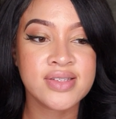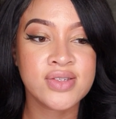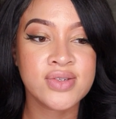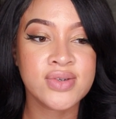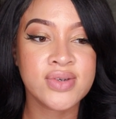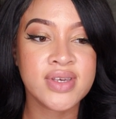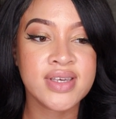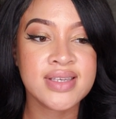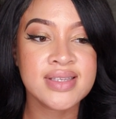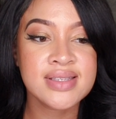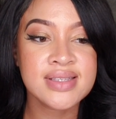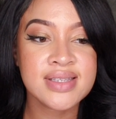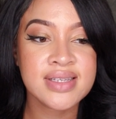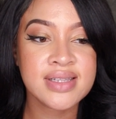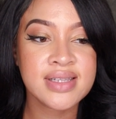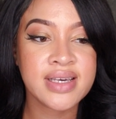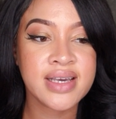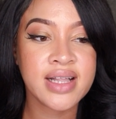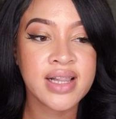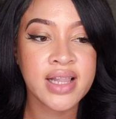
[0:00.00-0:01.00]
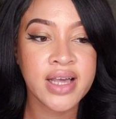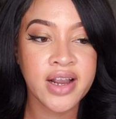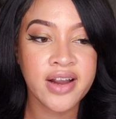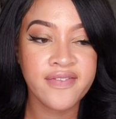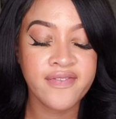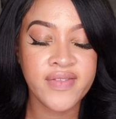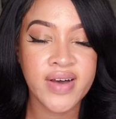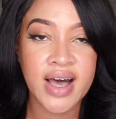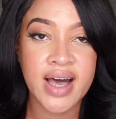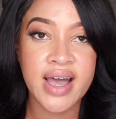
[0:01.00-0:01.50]
to instantly
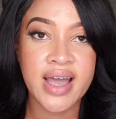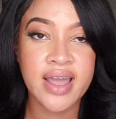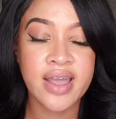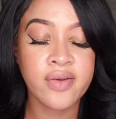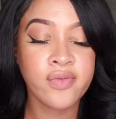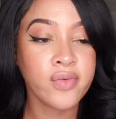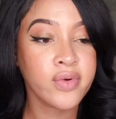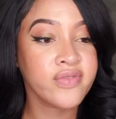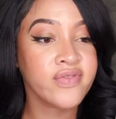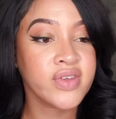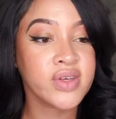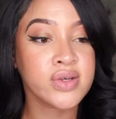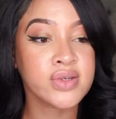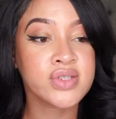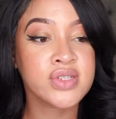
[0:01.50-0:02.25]
clarify and reveal